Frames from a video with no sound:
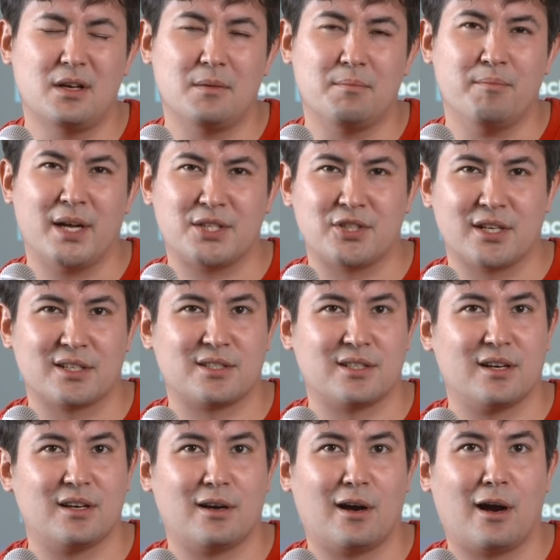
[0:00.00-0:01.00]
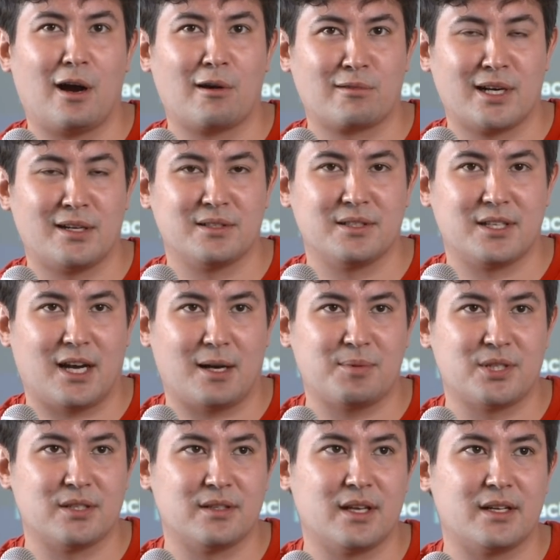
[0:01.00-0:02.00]
metrics around
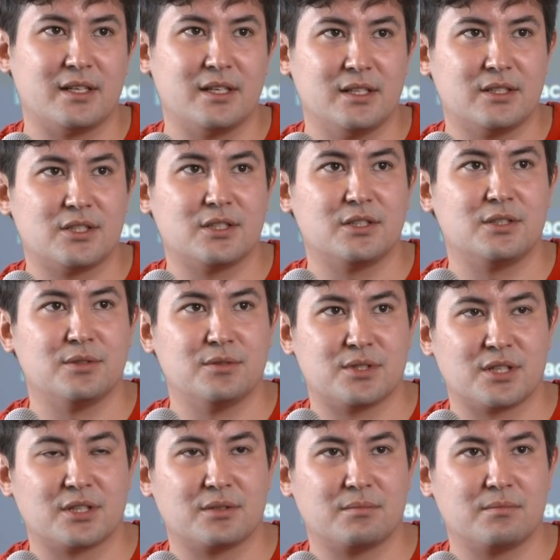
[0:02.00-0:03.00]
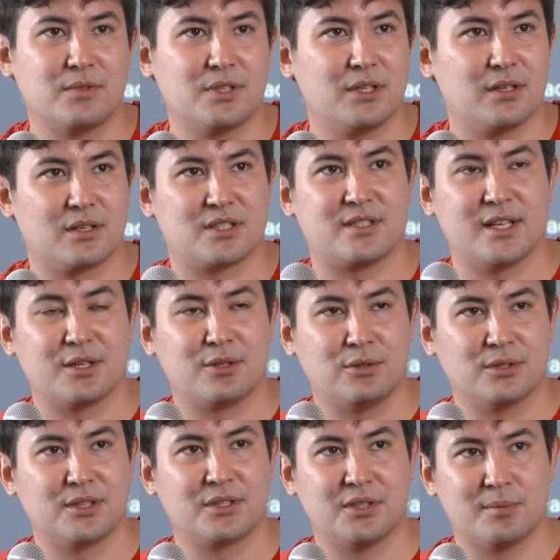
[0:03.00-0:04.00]
adoption that each user or
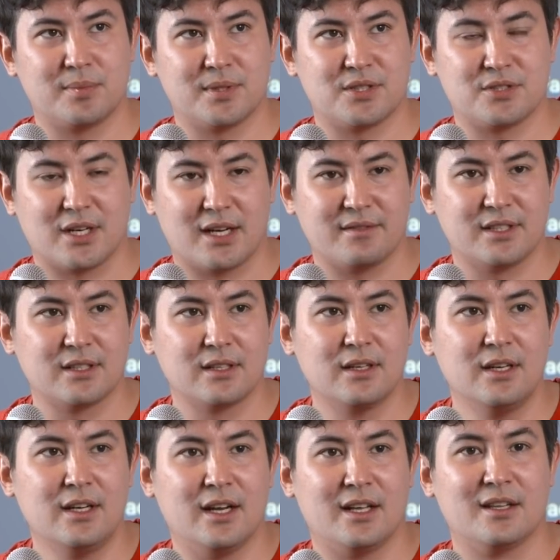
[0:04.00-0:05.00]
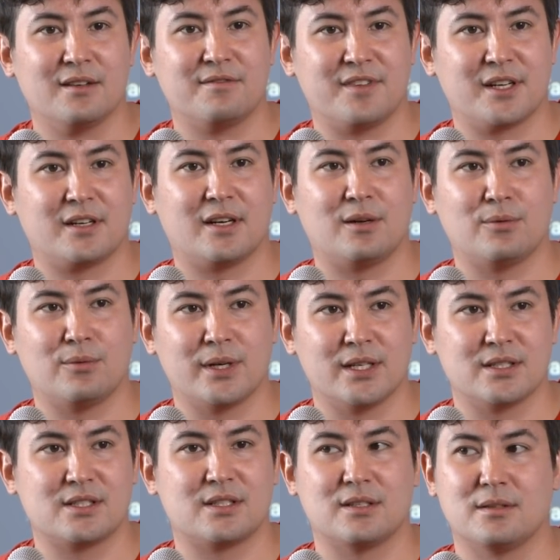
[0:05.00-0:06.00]
stakeholder group is driving, and then figure out
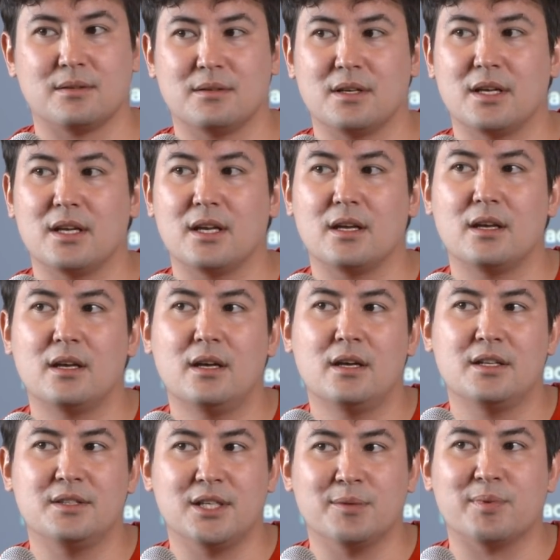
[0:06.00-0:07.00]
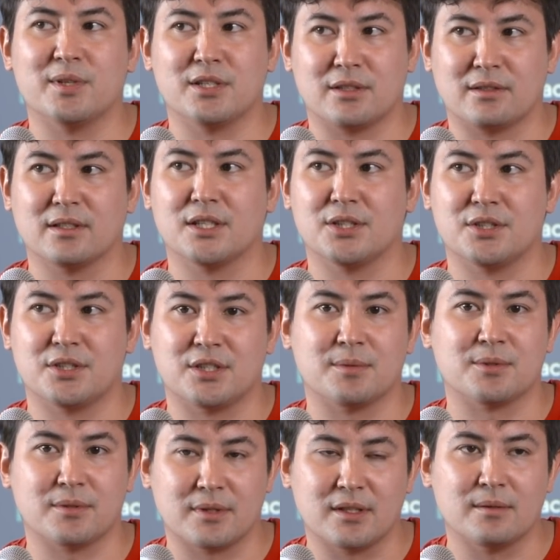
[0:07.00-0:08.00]
ways to deepen your
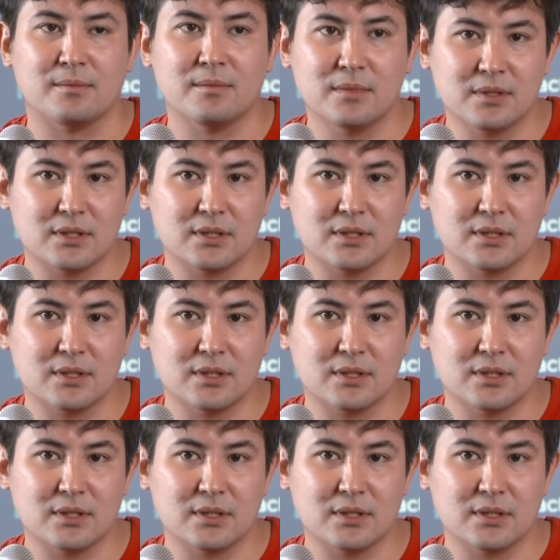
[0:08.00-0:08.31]
relationships with them.